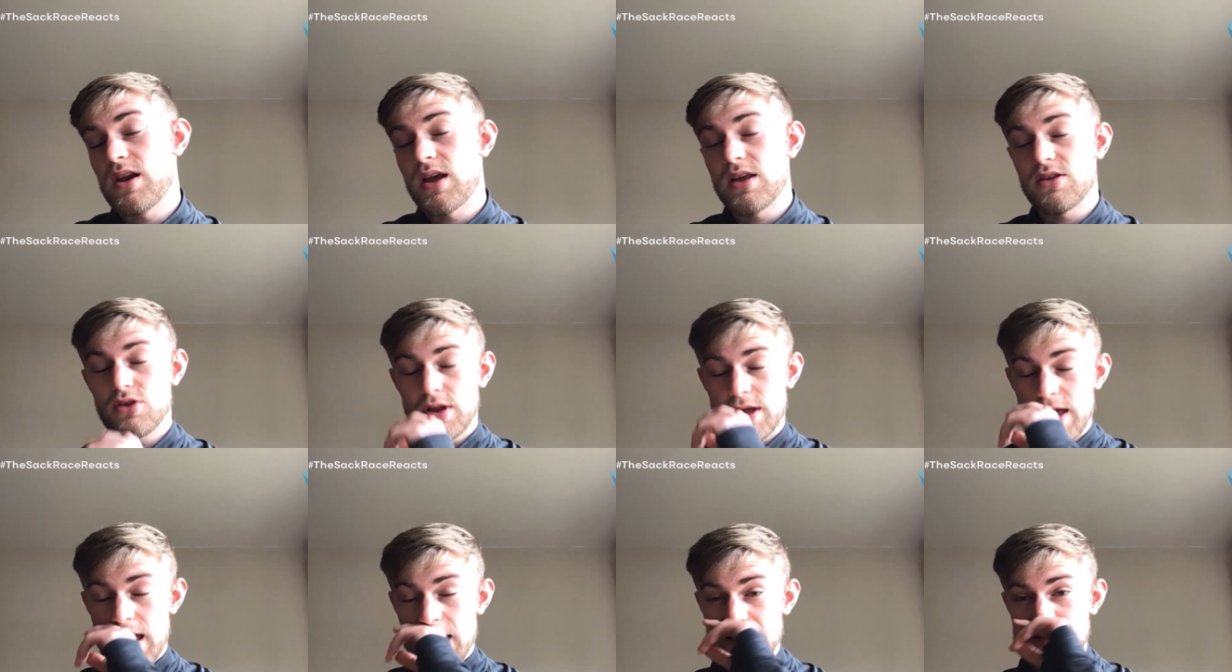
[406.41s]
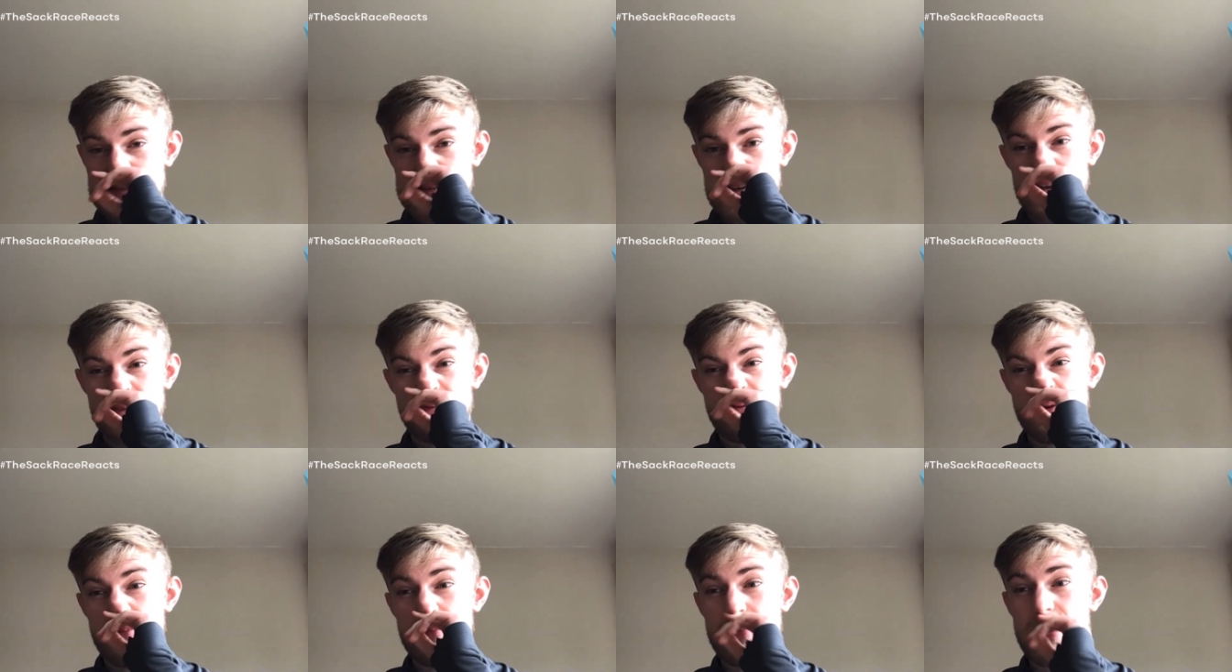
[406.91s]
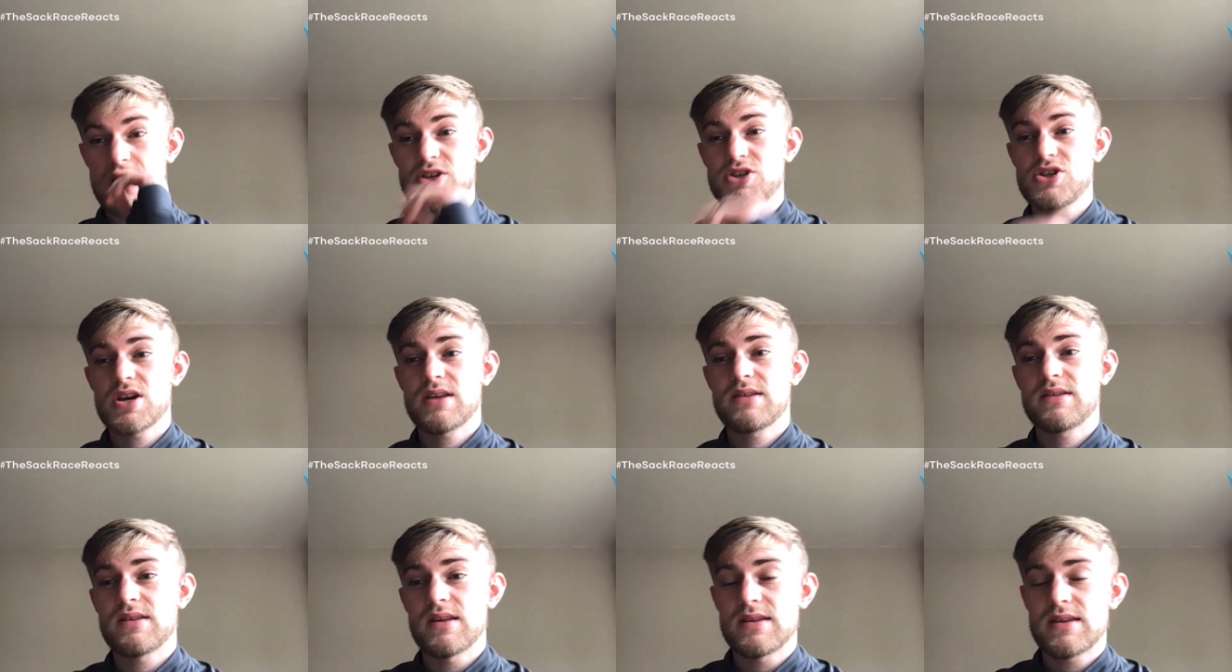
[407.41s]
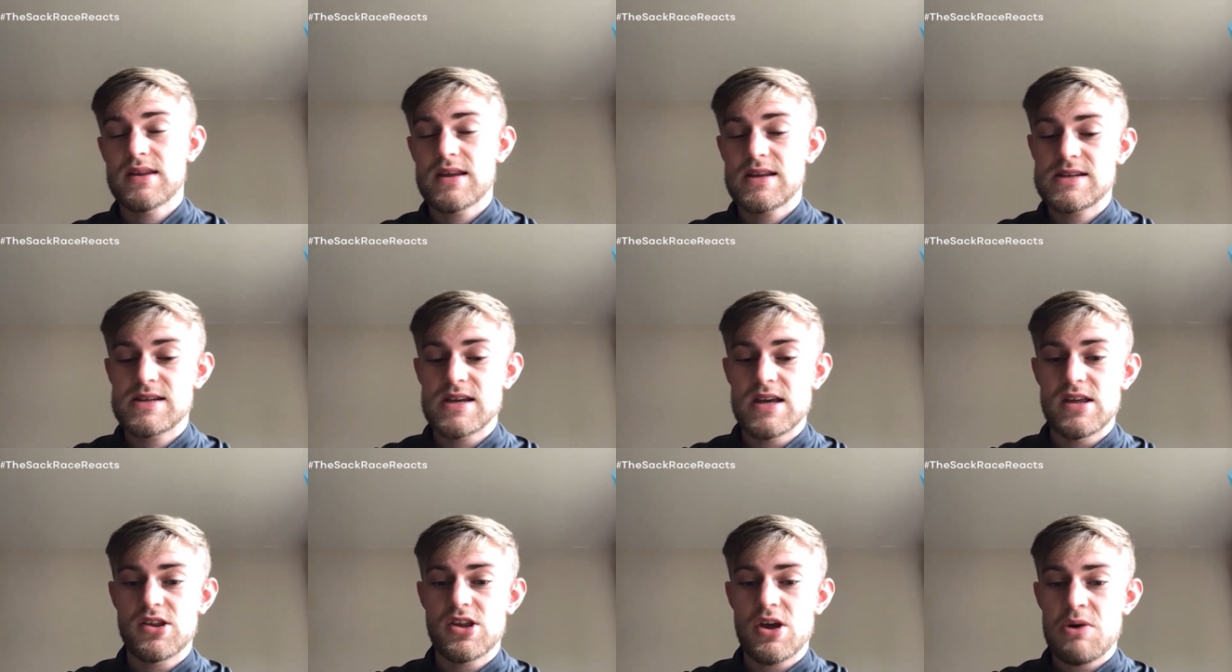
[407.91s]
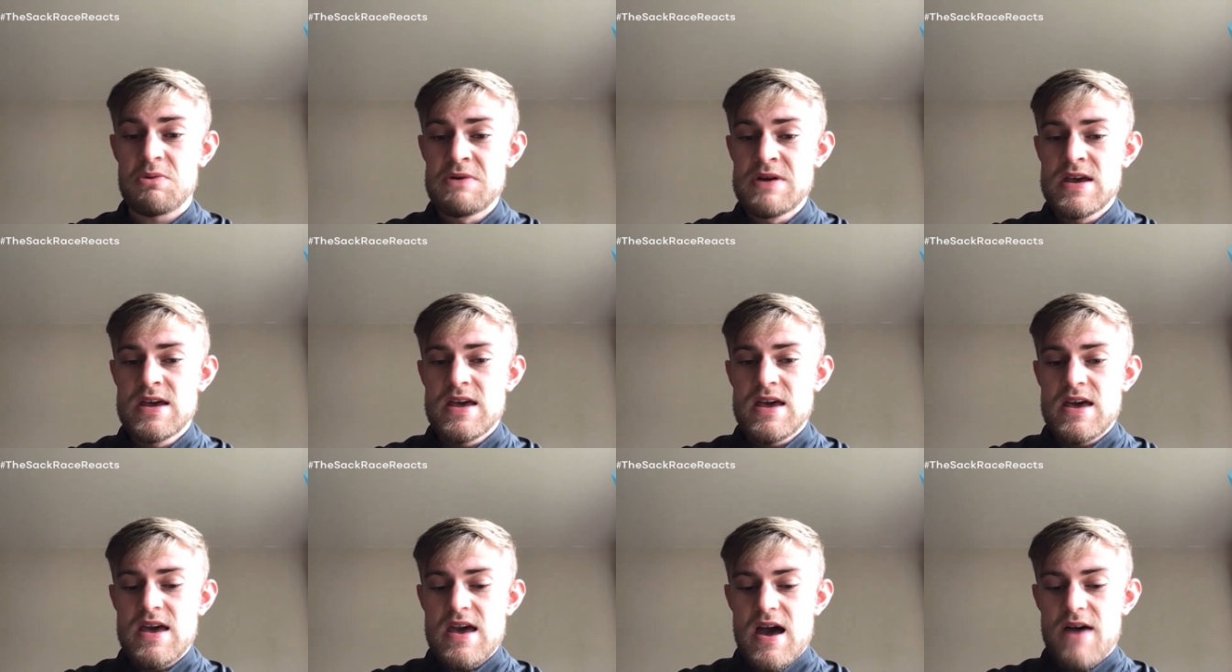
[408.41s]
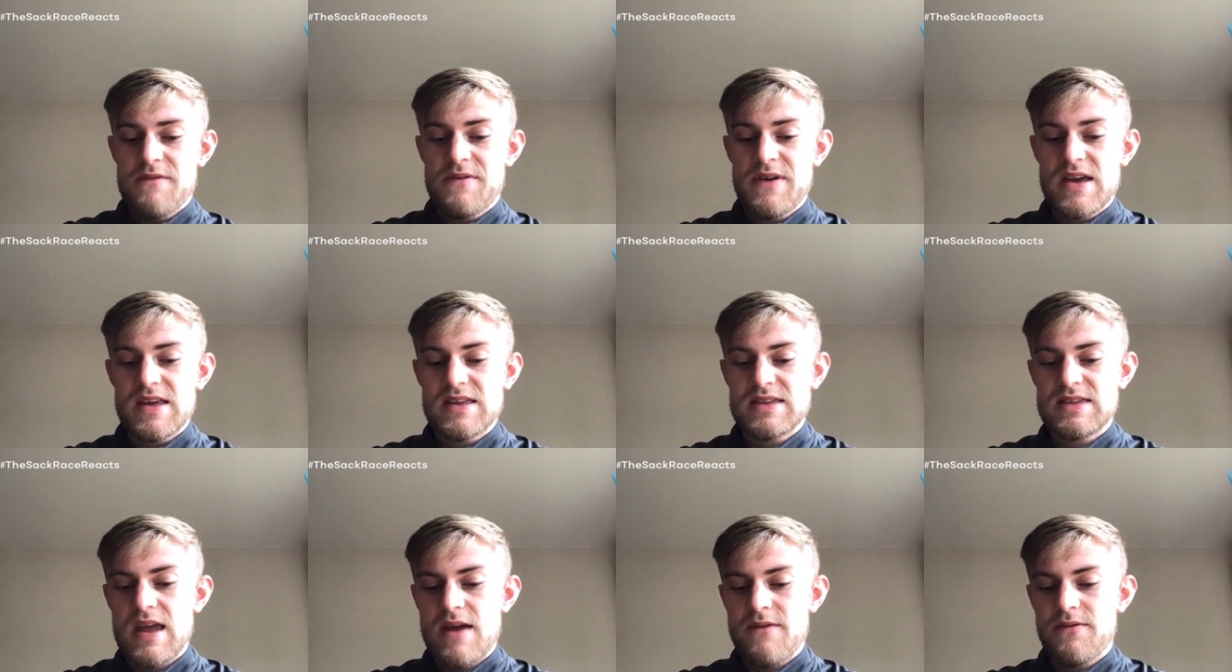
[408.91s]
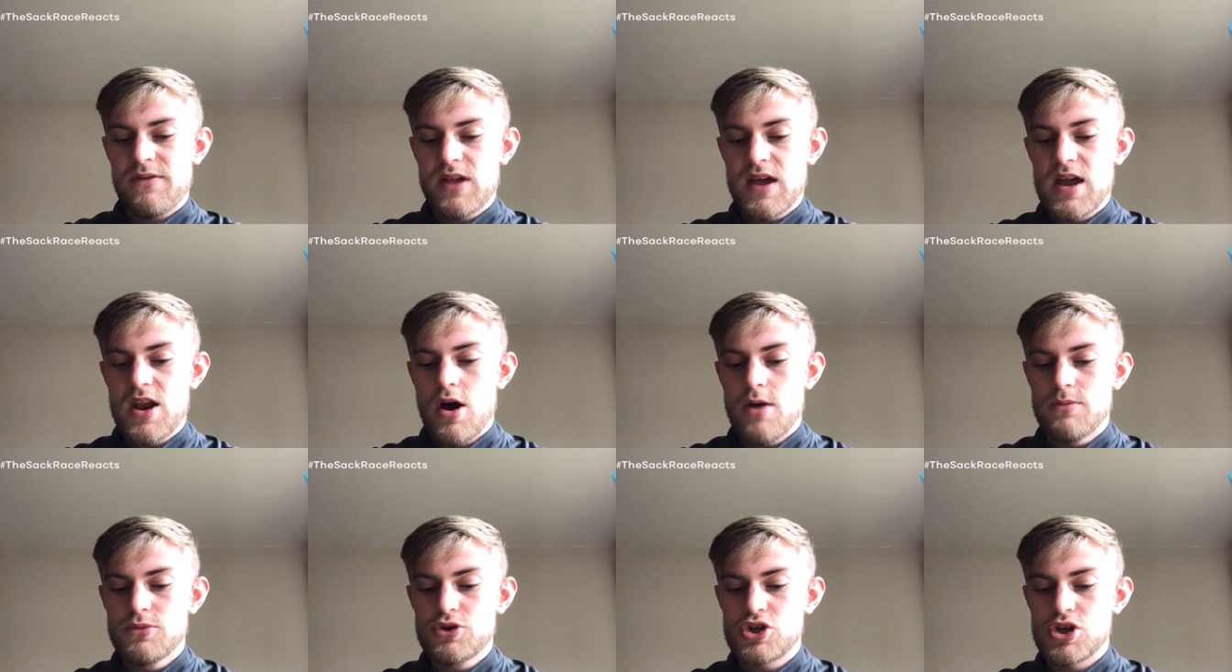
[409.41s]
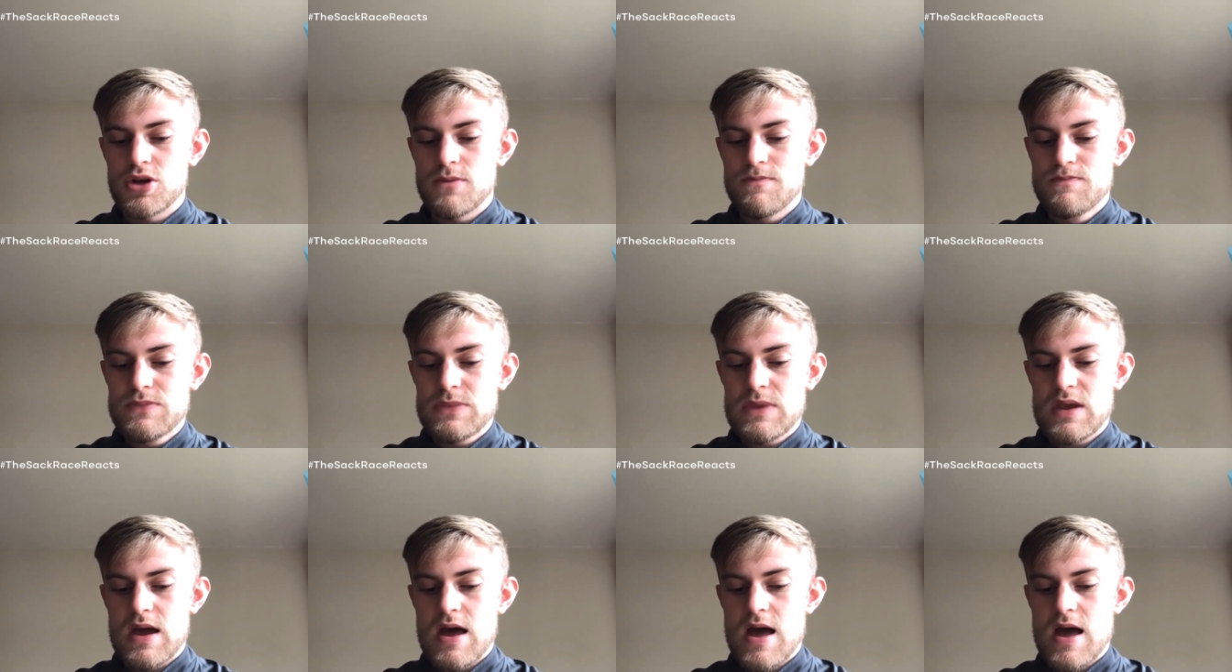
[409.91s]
He's only 18 from Manchester City. So I think it's definitely an option.